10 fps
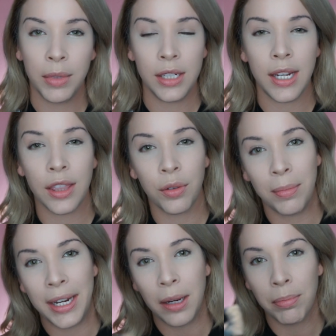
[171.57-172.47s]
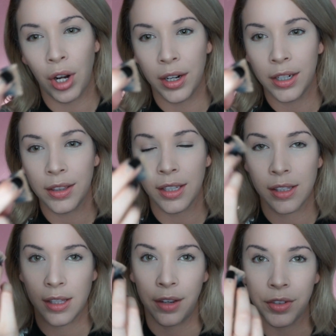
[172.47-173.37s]
I'm going to take the remaining product
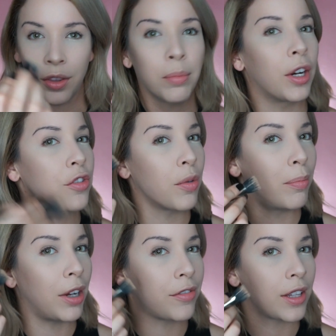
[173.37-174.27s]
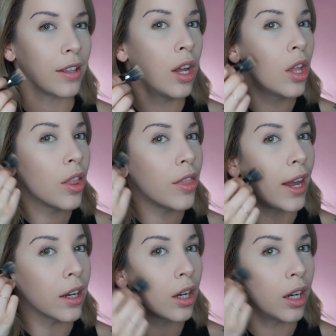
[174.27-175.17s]
that's left on the brush from buffing
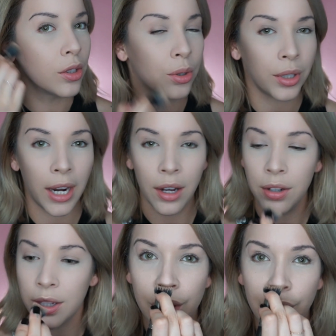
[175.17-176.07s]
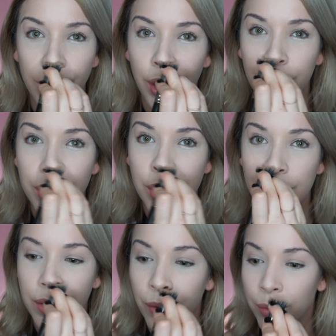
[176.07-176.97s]
that contour out. I'm just going to go and
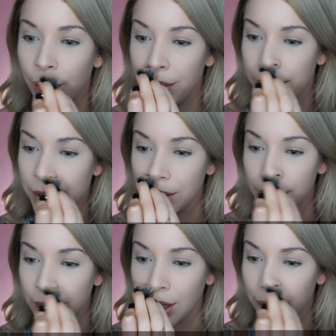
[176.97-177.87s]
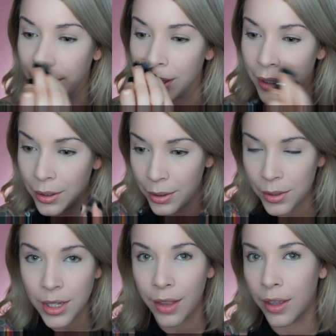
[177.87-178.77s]
just run this underneath my
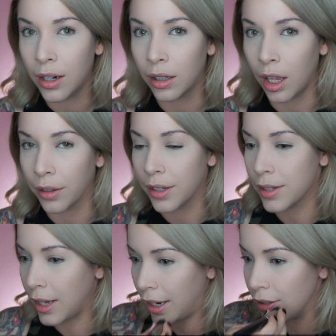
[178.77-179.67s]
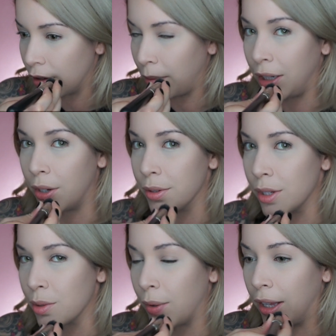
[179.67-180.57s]
nose and then along the sides of my nose
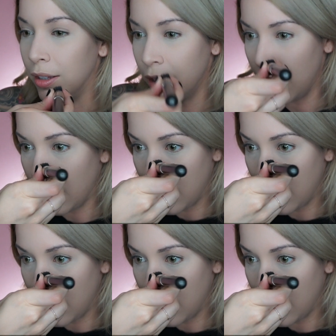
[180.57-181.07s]
as well